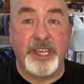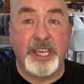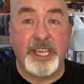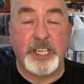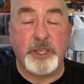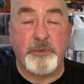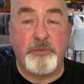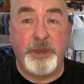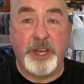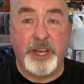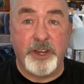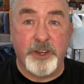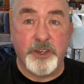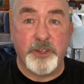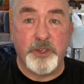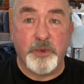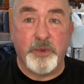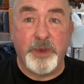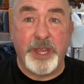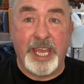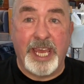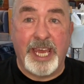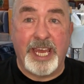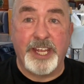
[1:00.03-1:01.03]
the experience
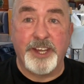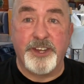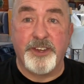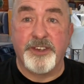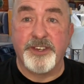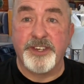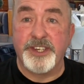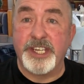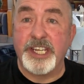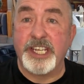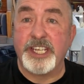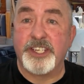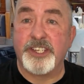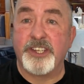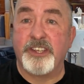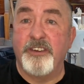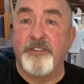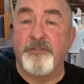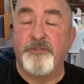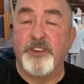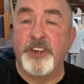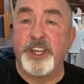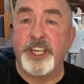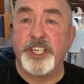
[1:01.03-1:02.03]
we had on
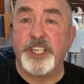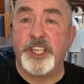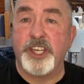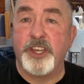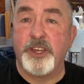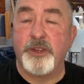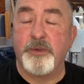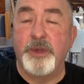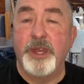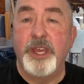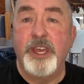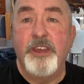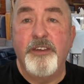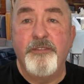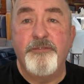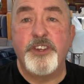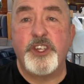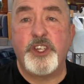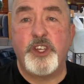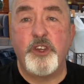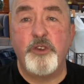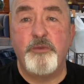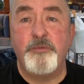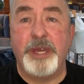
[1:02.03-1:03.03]
Discovery 2 for
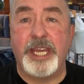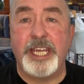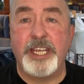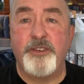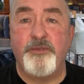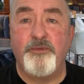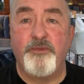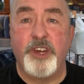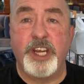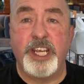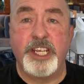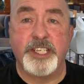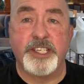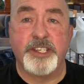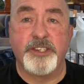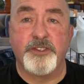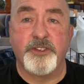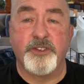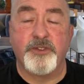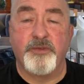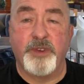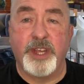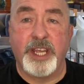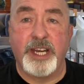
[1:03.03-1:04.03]
two main
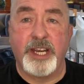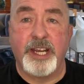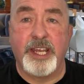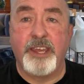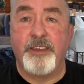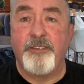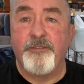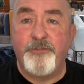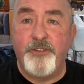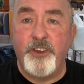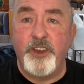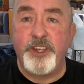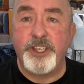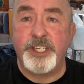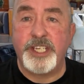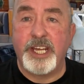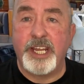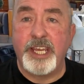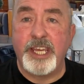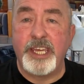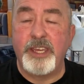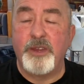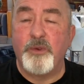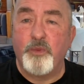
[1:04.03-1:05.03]
reasons, really.
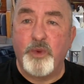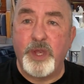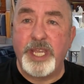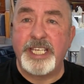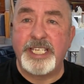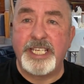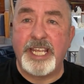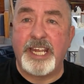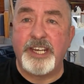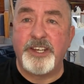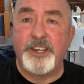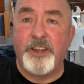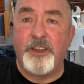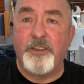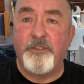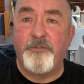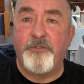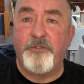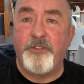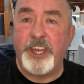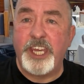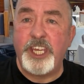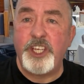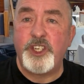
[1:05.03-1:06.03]
Firstly, we said no
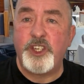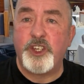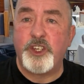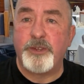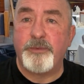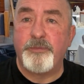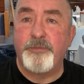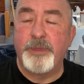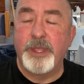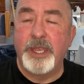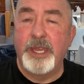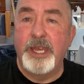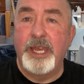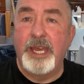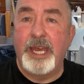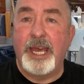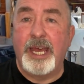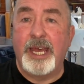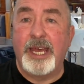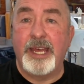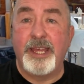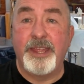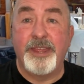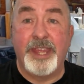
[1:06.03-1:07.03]
fish,
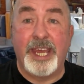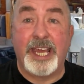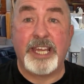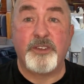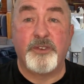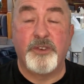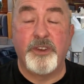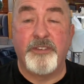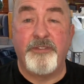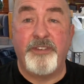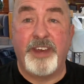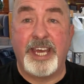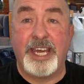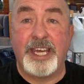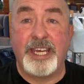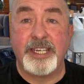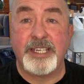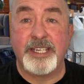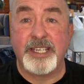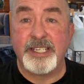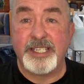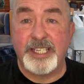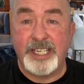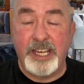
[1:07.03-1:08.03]
and that could have had
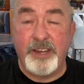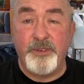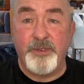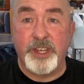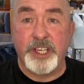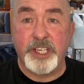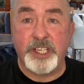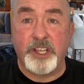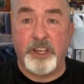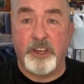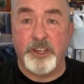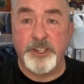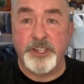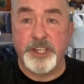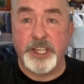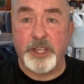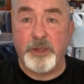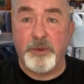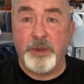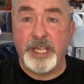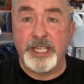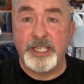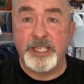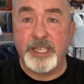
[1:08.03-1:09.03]
serious
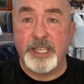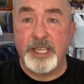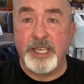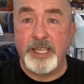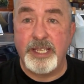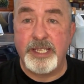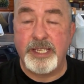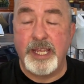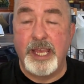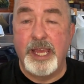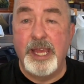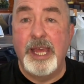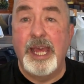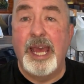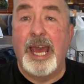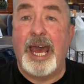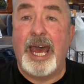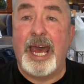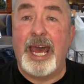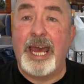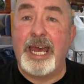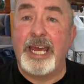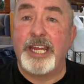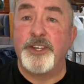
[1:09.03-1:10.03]
consequences.
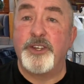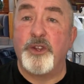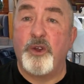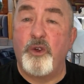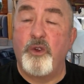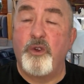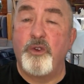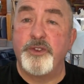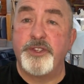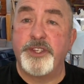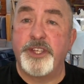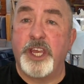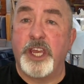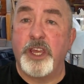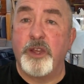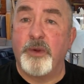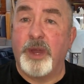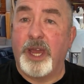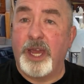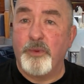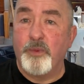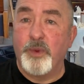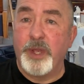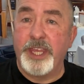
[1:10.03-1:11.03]
And also,
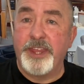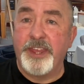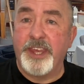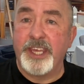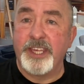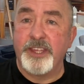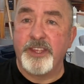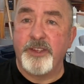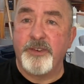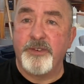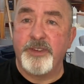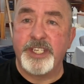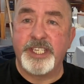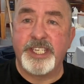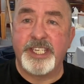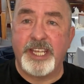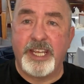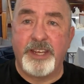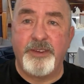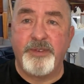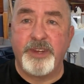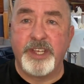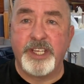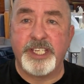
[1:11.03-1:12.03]
we think there are
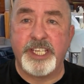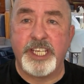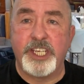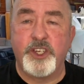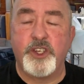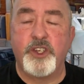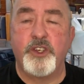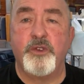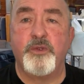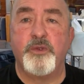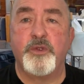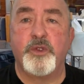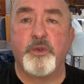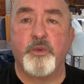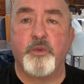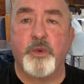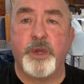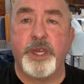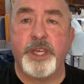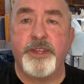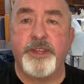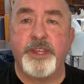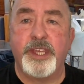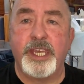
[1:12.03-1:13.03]
serious issues
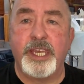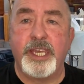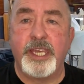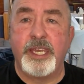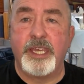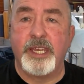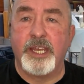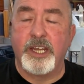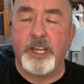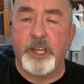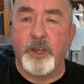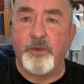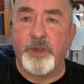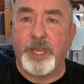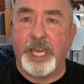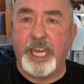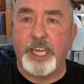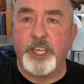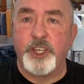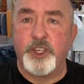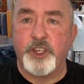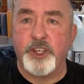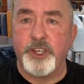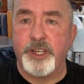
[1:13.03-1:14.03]
with the
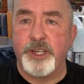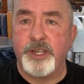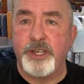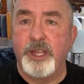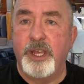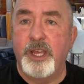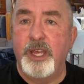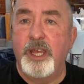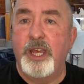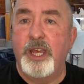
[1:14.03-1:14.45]
location